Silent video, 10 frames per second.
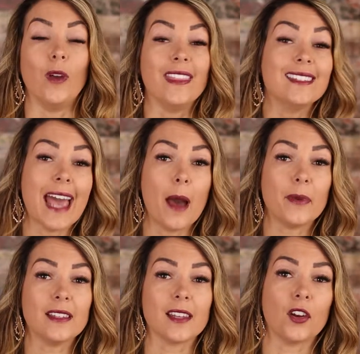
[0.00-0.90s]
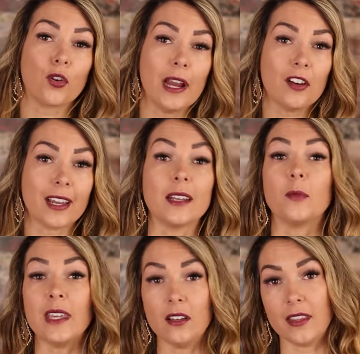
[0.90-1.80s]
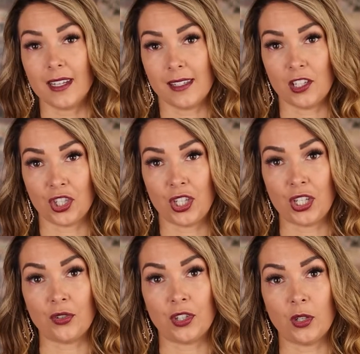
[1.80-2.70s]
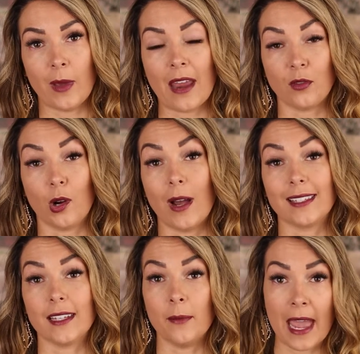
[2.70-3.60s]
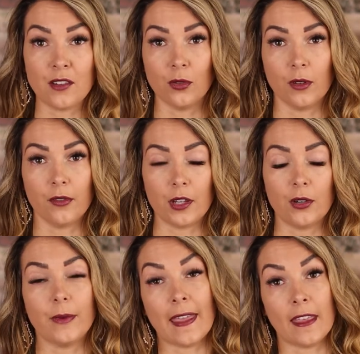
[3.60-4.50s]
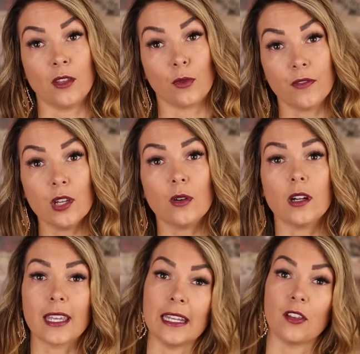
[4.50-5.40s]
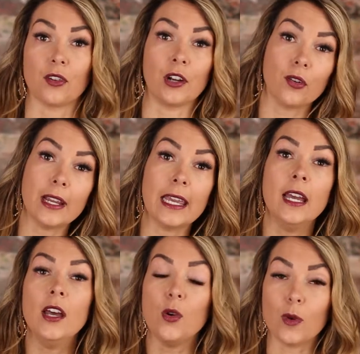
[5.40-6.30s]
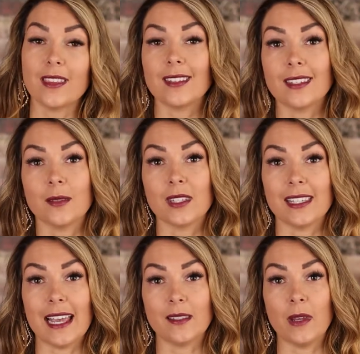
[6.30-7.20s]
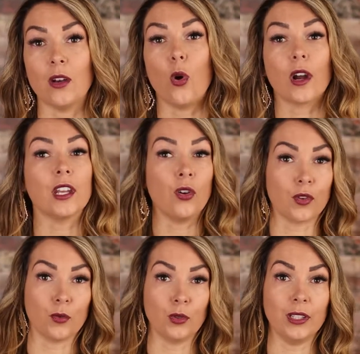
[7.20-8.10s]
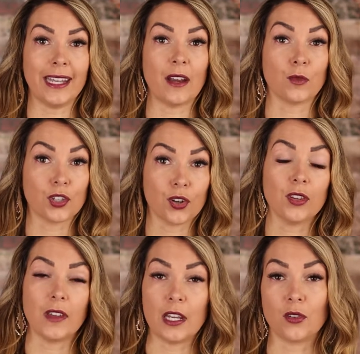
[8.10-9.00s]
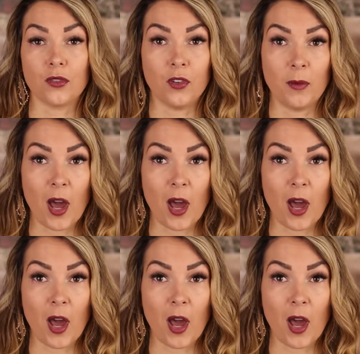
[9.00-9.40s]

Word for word: When this happens, a creator can appeal the decision to YouTube and request a manual review, and then the reviewer can either agree with the system's assessment or can overrule it and return turn the video to full